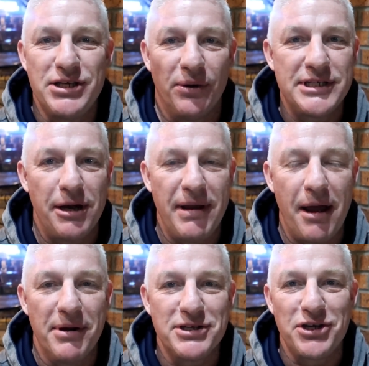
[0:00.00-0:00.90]
don't tell me
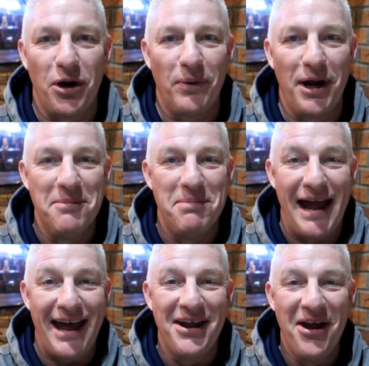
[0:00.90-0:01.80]
I'm gonna start running
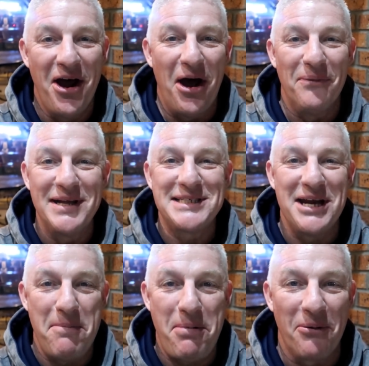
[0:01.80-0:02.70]
bad on Wednesday
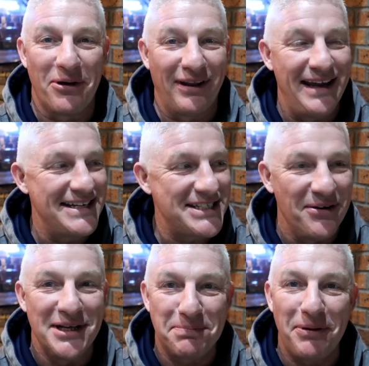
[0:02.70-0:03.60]
night Poker League
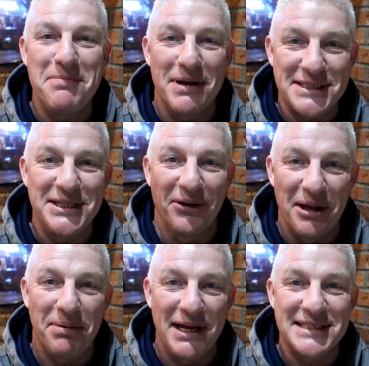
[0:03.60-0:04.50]
too. It's pretty much the
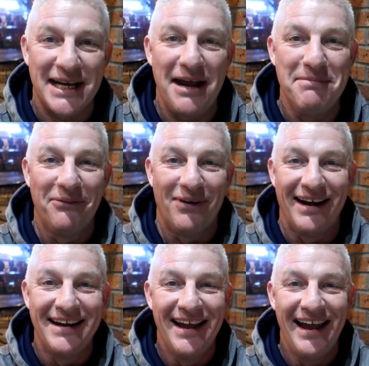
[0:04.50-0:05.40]
only place that I've been
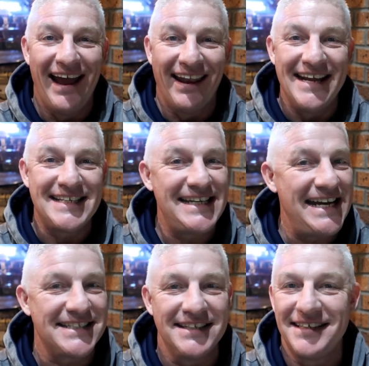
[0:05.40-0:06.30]
running at least
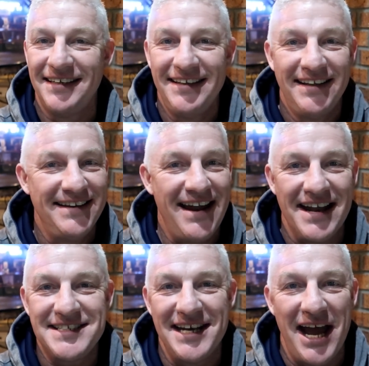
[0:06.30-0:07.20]
decent.
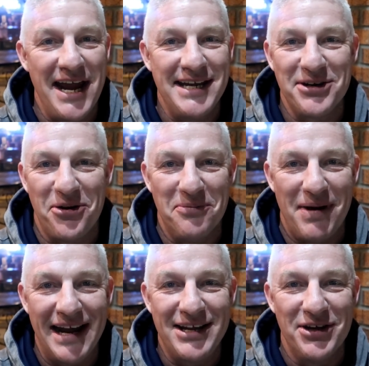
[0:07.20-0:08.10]
Not tonight, oh
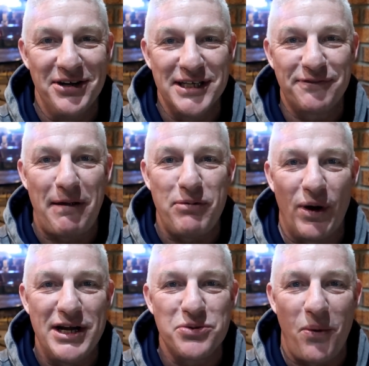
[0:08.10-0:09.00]
my goodness.
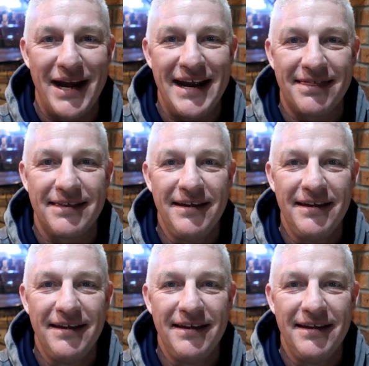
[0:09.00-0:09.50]
February twentieth,